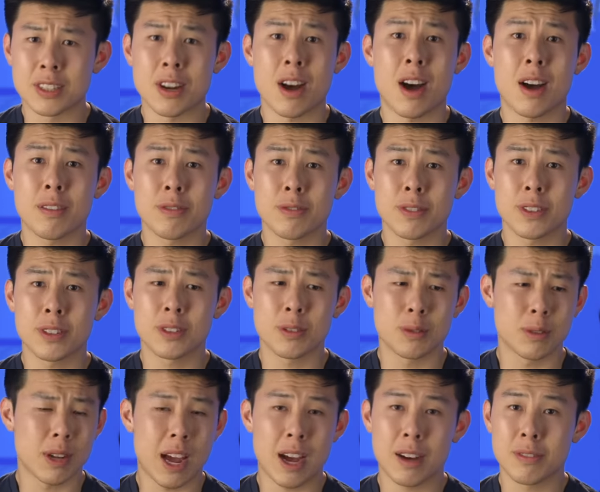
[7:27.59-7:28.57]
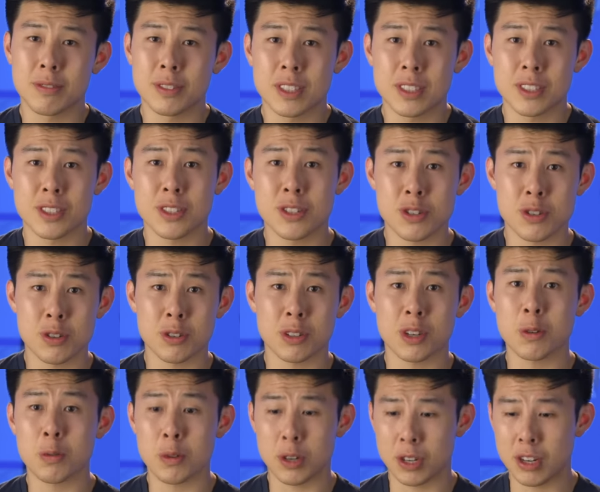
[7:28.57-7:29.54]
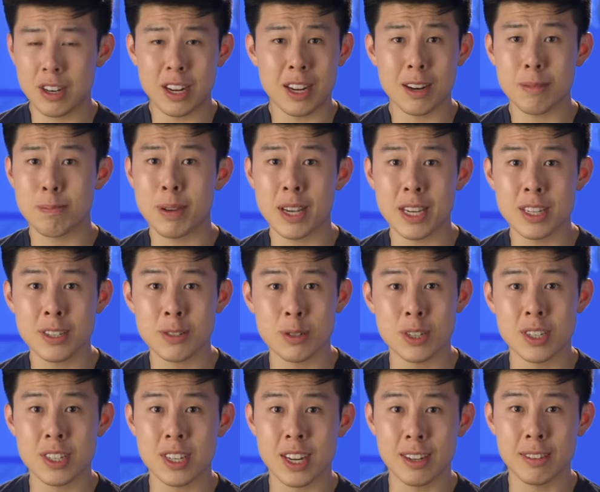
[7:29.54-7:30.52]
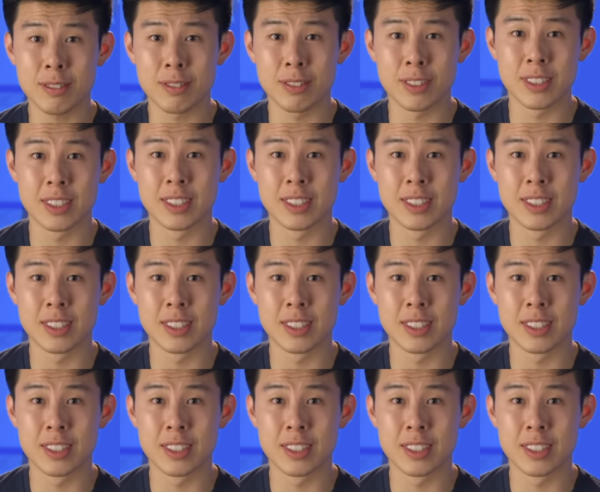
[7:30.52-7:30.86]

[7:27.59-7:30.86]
Toffee? Dude, Alvin, this is sugar work. You're not a pastry chef.